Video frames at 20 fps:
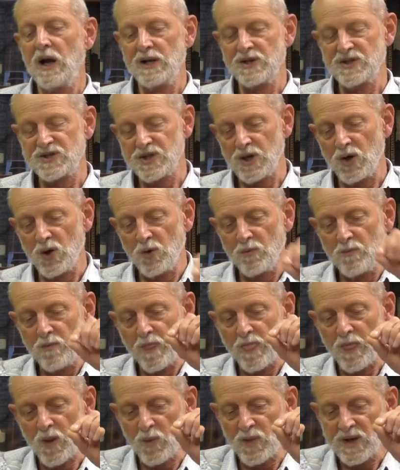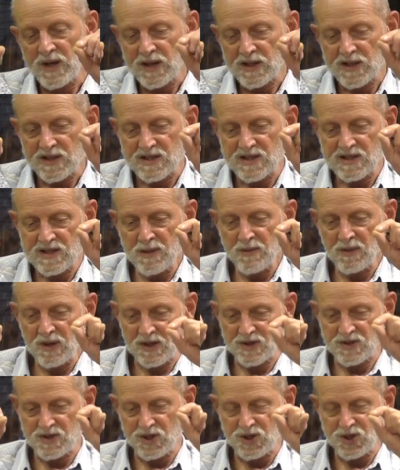And so we get a
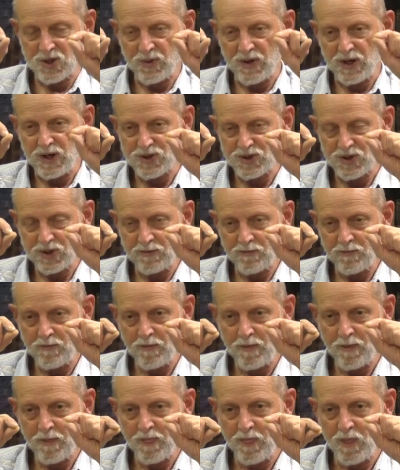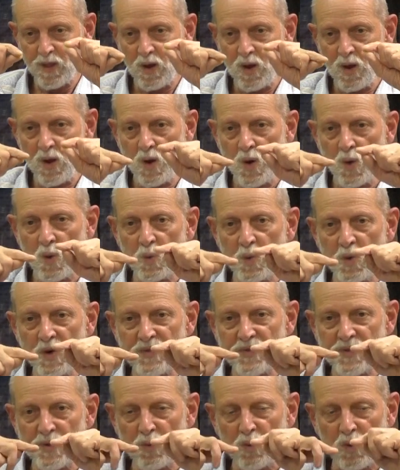similar situation
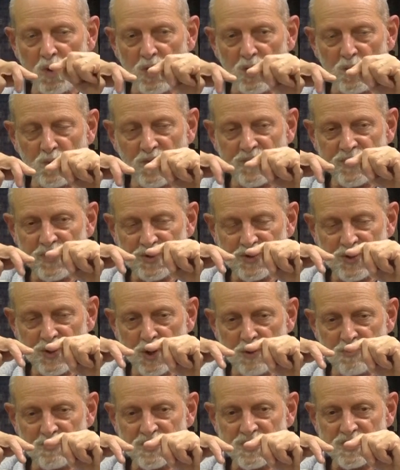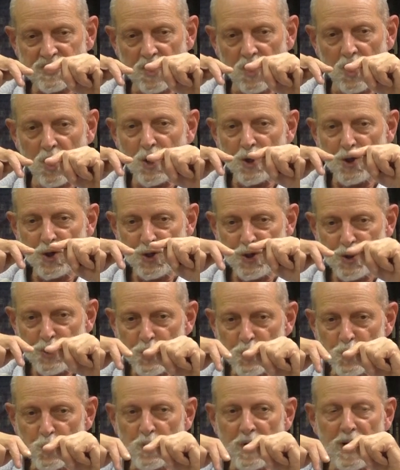with the, wor with the terms
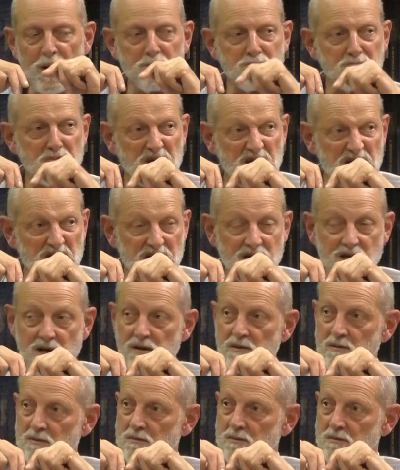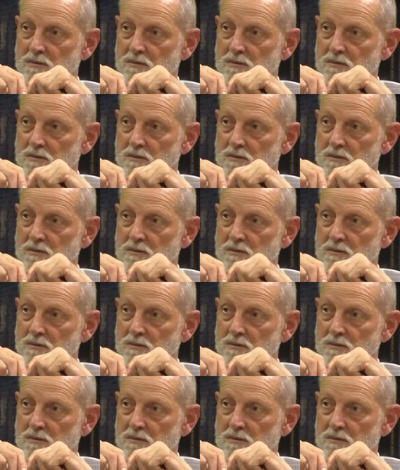you and me.